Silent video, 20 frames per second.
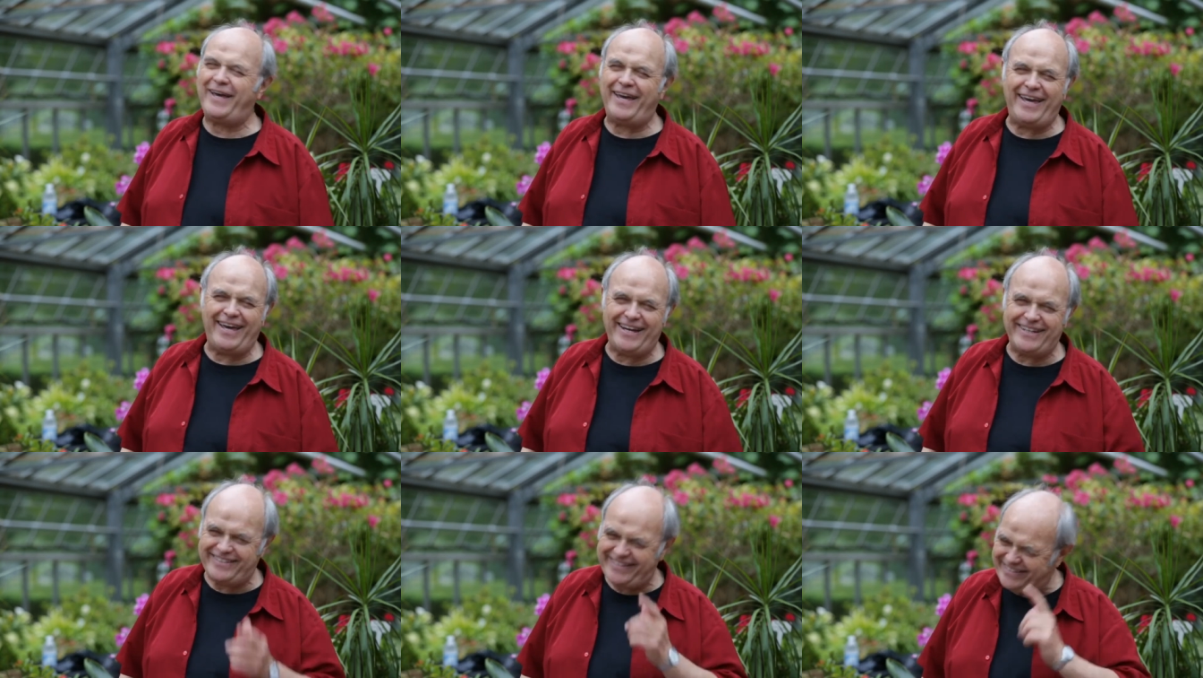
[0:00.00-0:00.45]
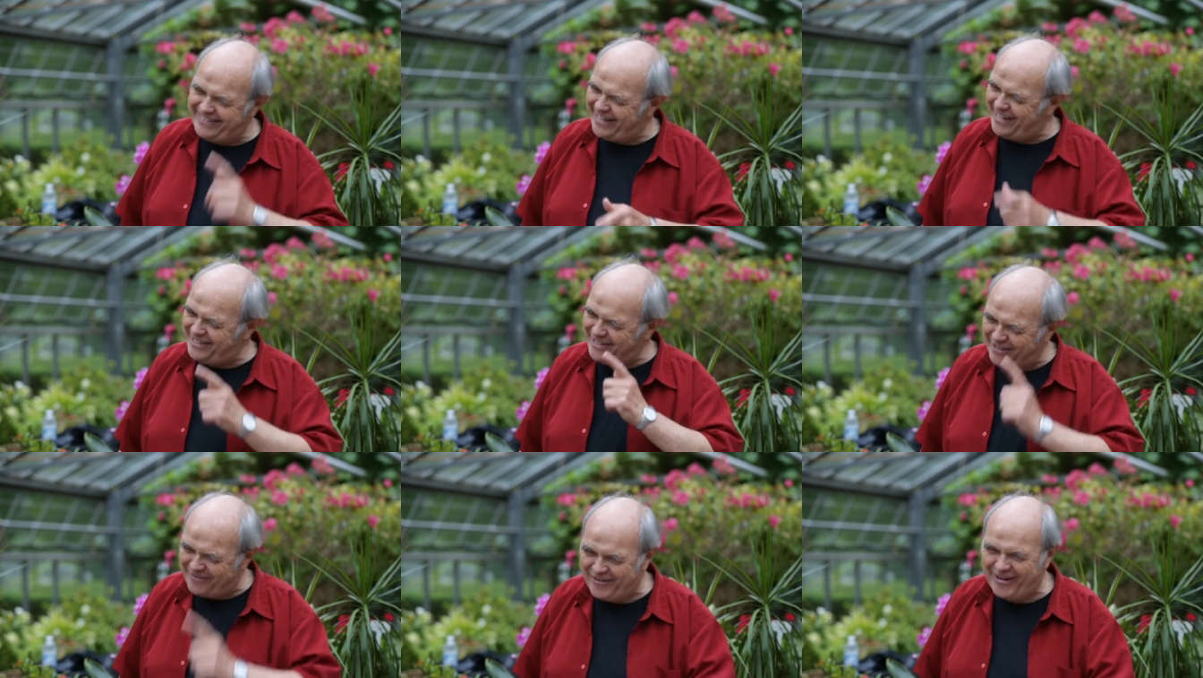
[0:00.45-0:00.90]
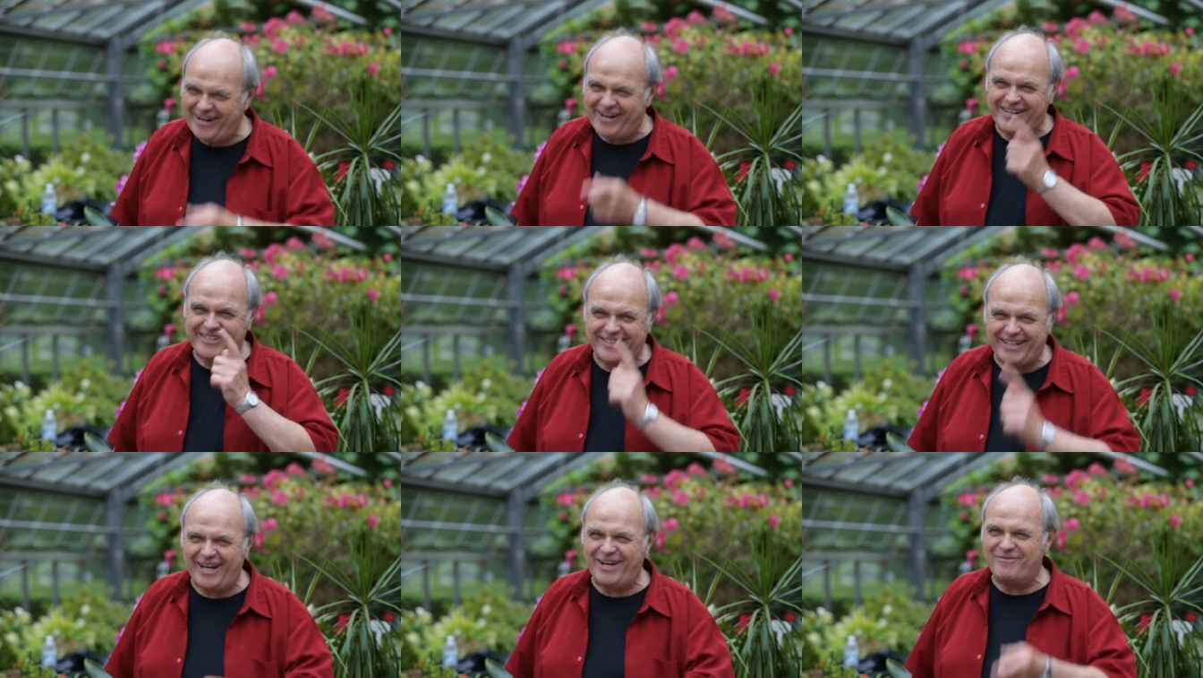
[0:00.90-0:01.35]
Peg, she said, your
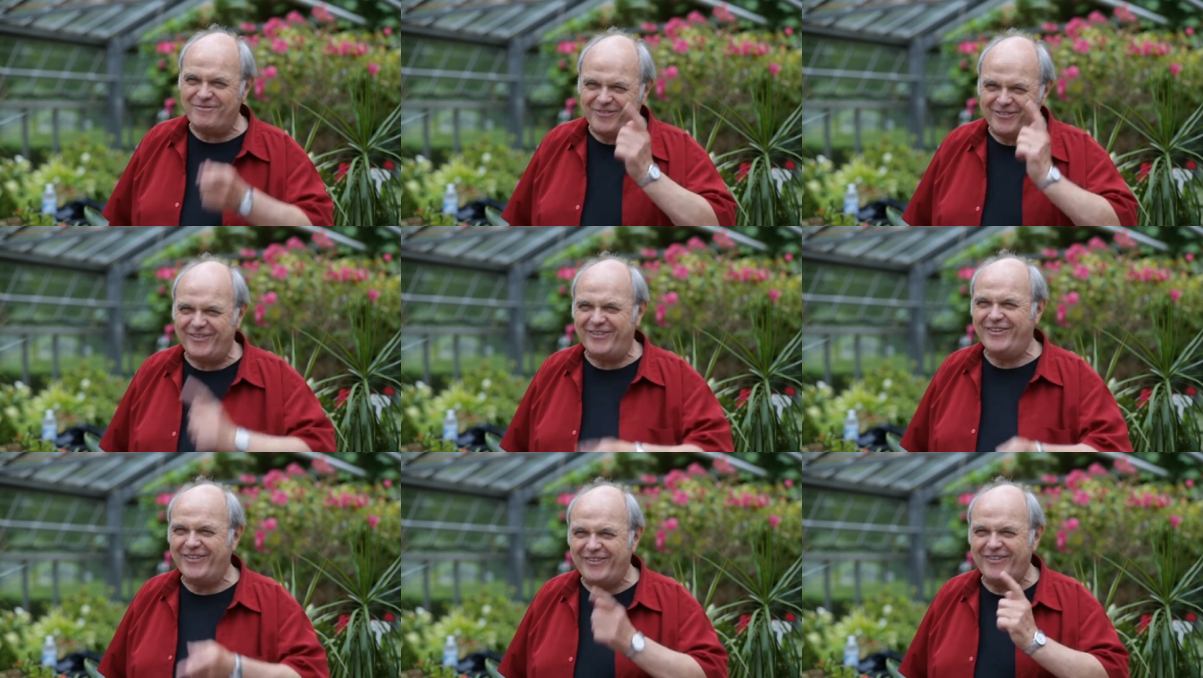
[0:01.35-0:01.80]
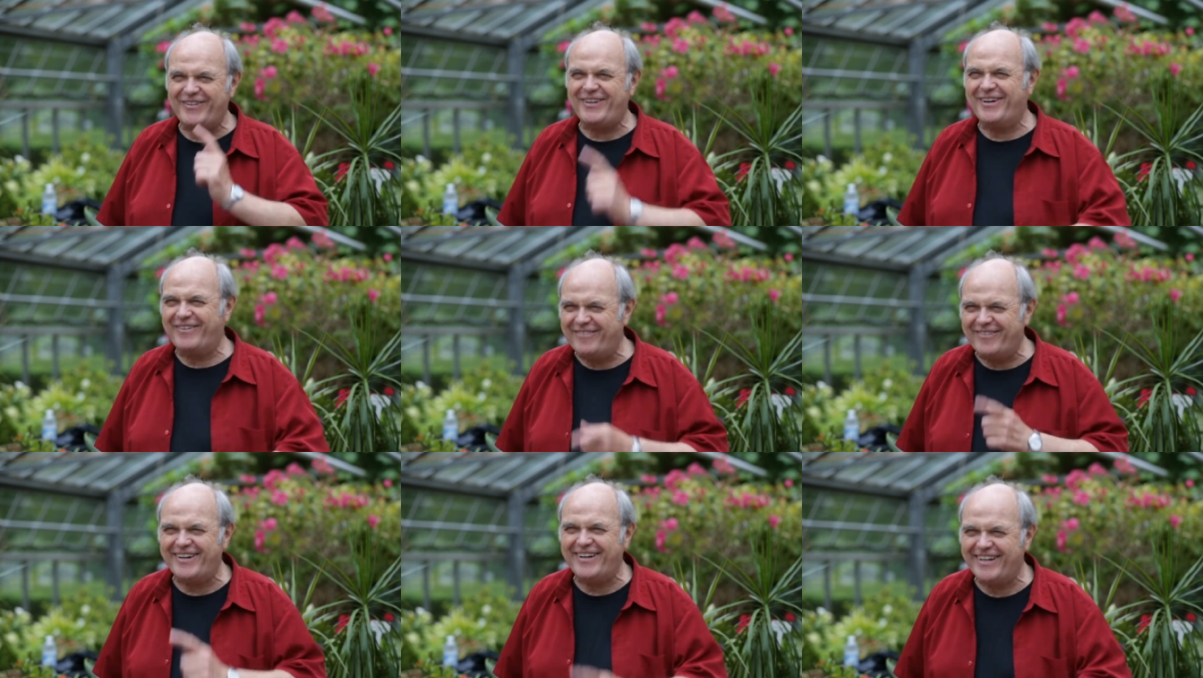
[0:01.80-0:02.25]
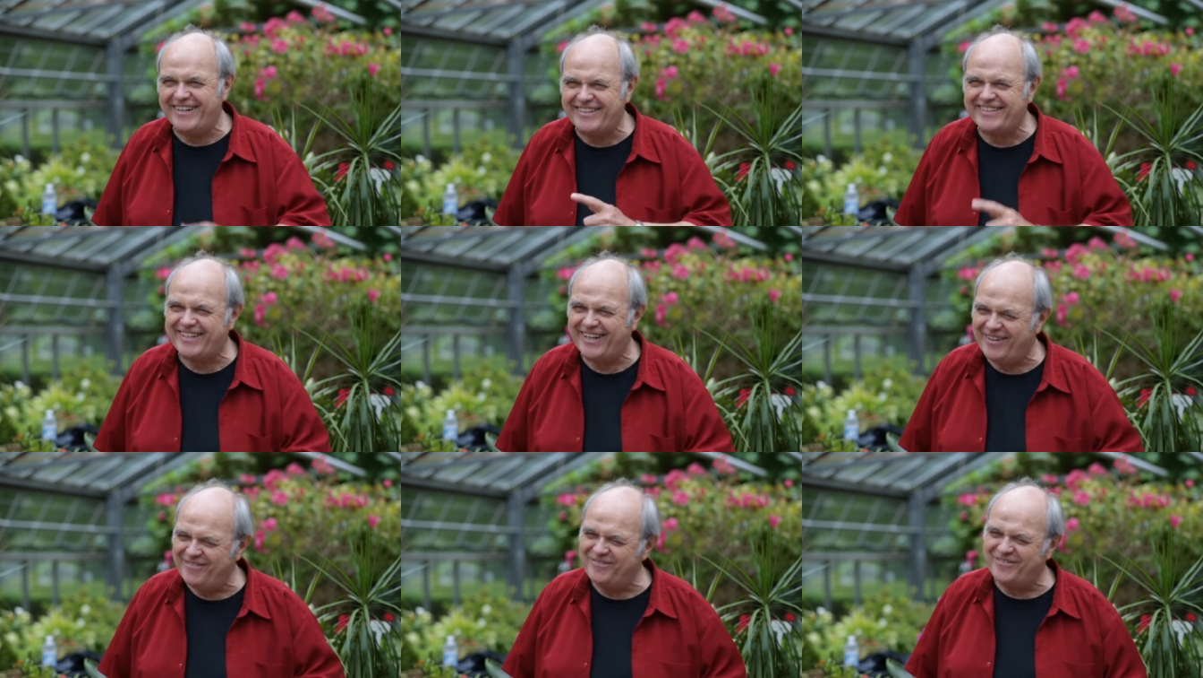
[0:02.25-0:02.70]
words come true, your words
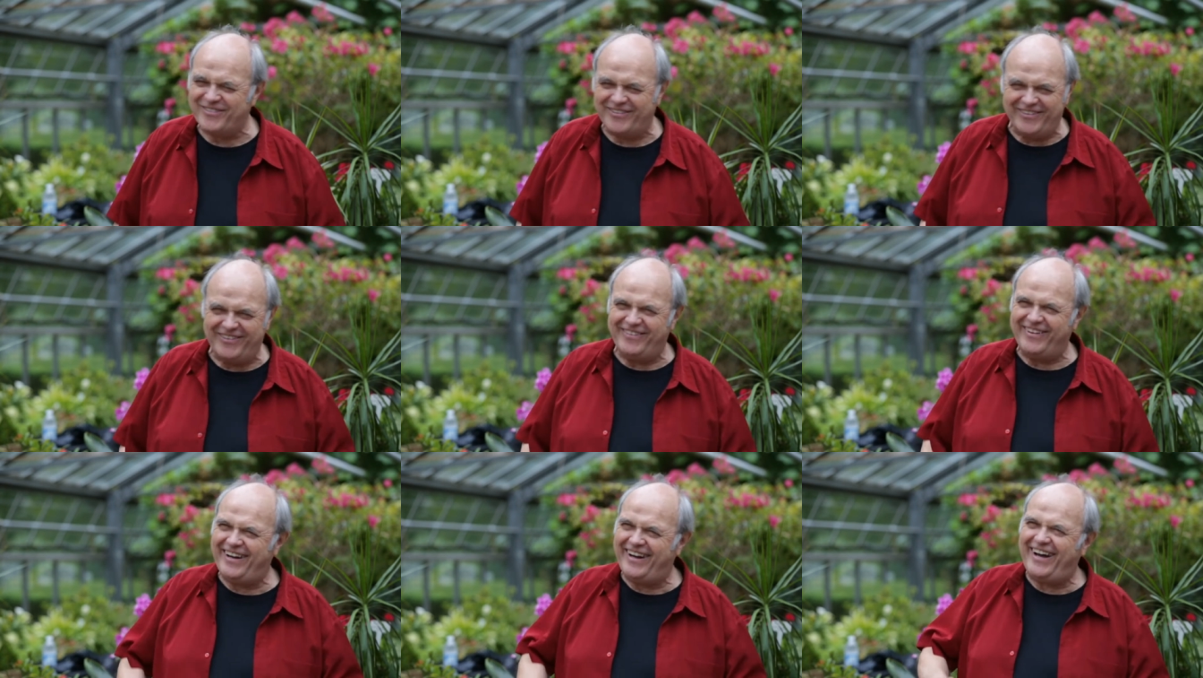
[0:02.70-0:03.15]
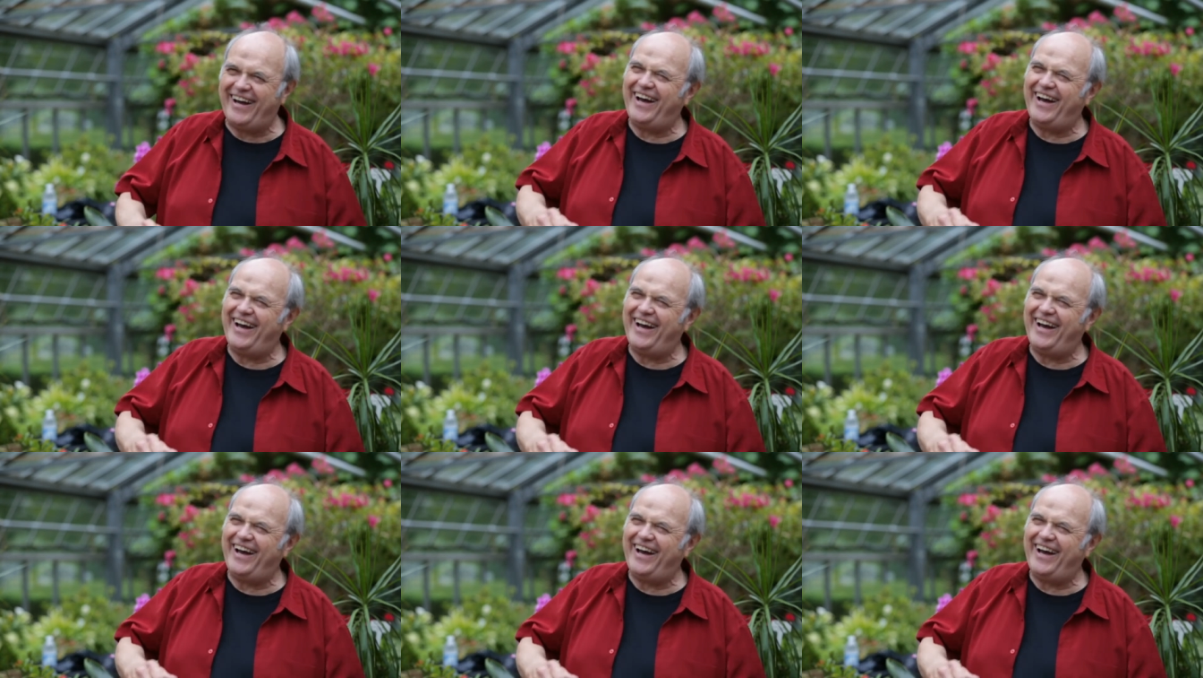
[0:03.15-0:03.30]
come true.